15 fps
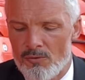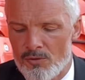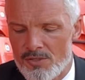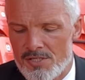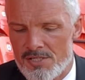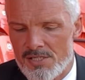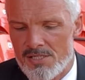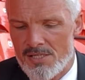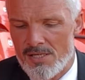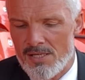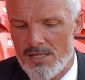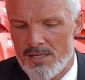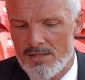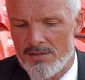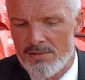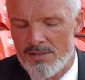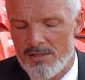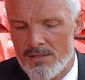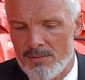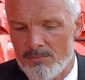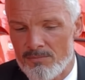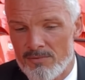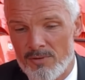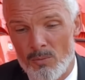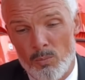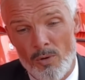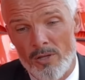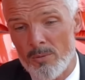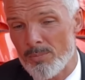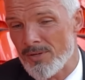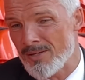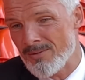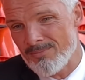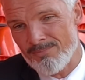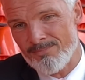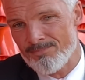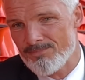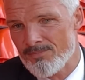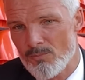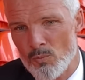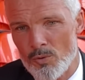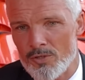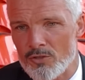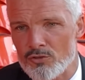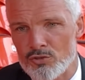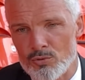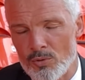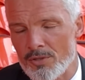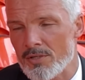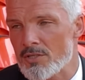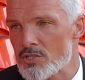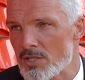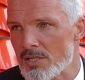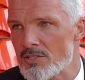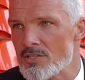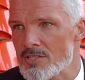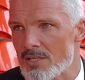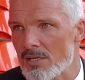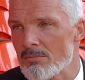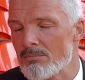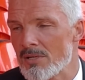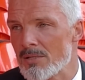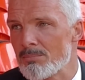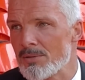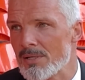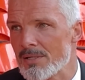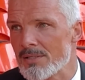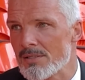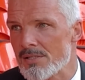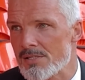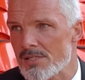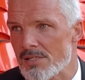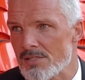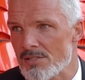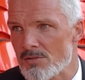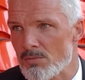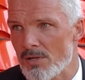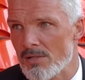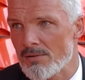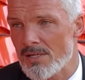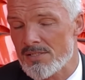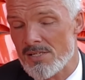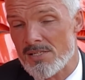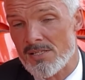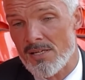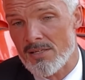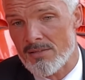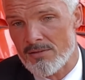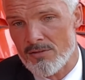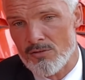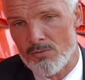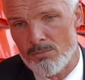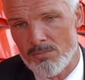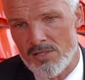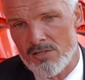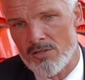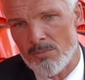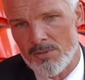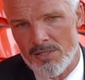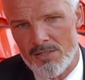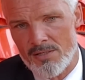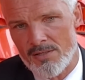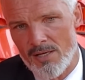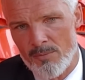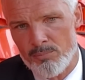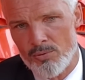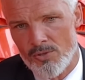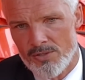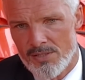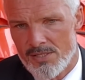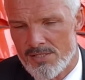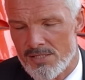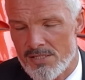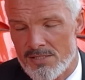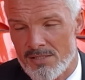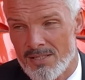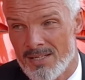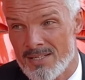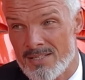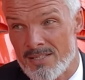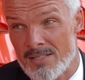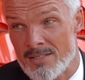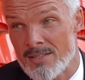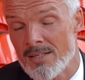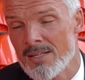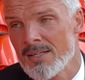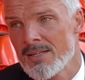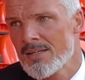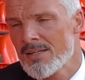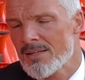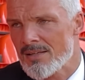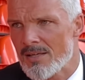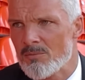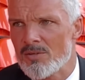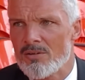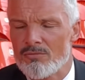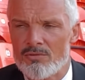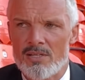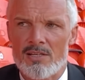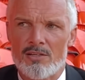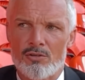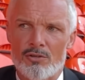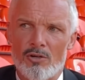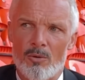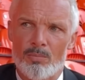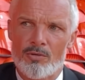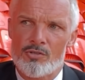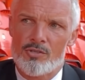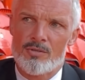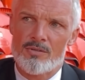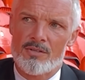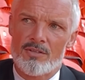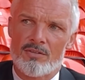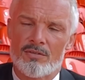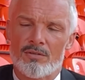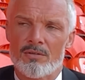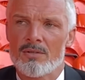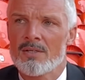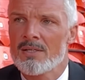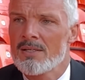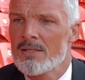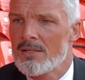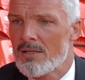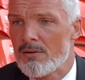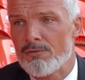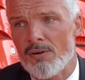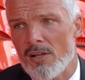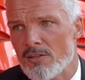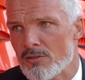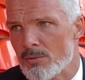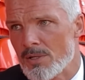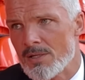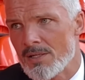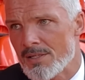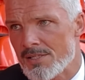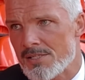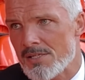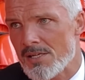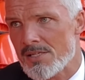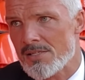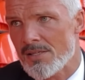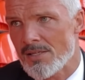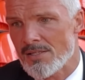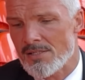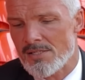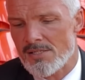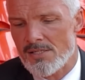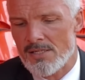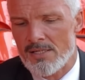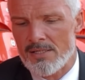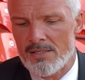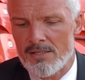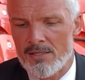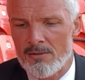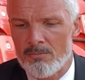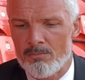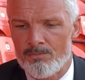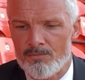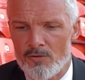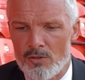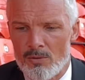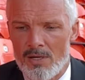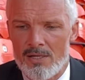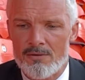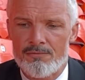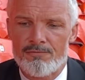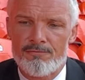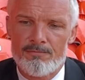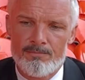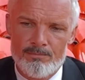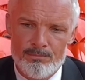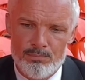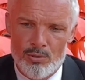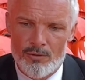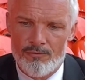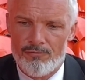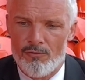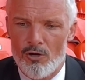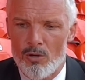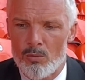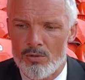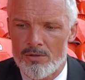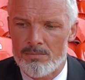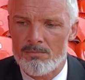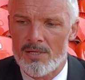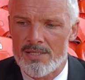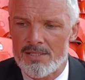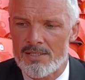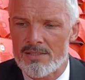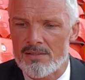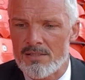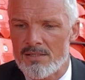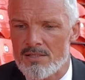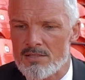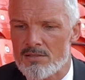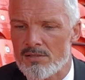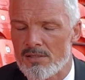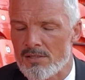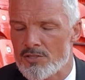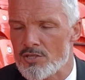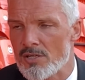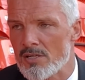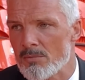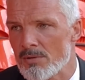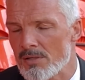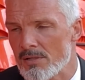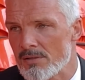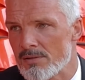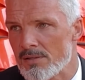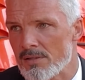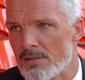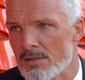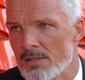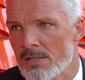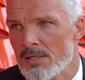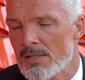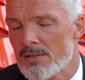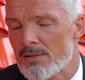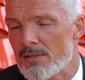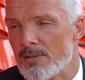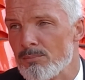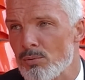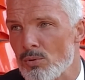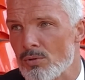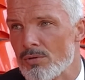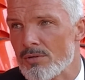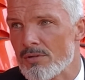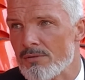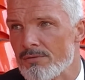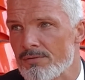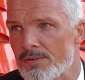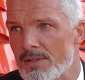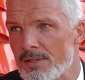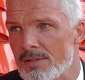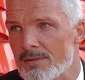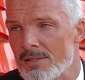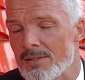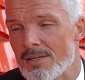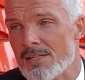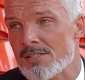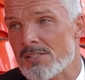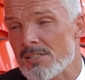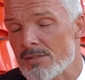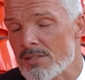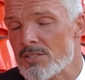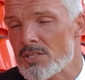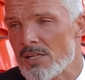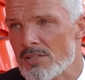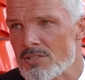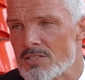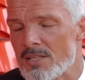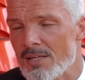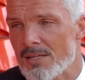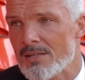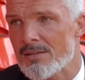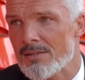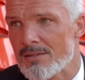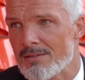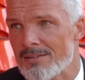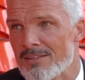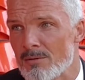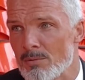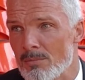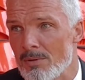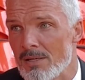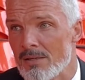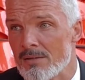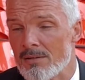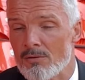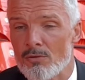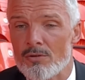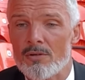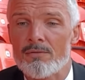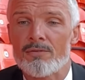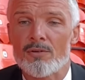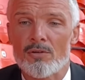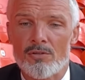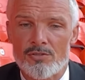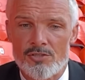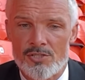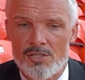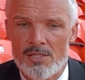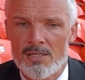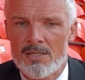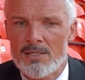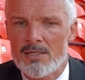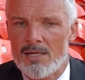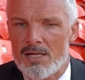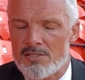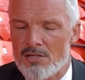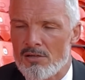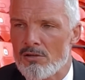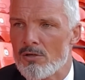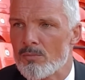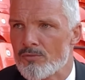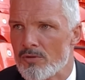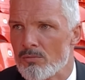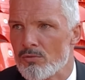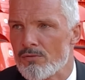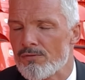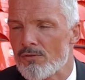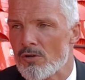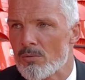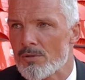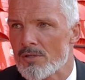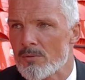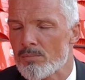season ahead. There will be one or two other changes getting made behind the scenes as well. As I said, you know, me coming in at that point of the season last season gave me a really good opportunity to evaluate and assess things. And, you know, I've put forward my ideas to the chairman and to the board of the necessary changes that I think need to be made in order for us as a club to move forward on a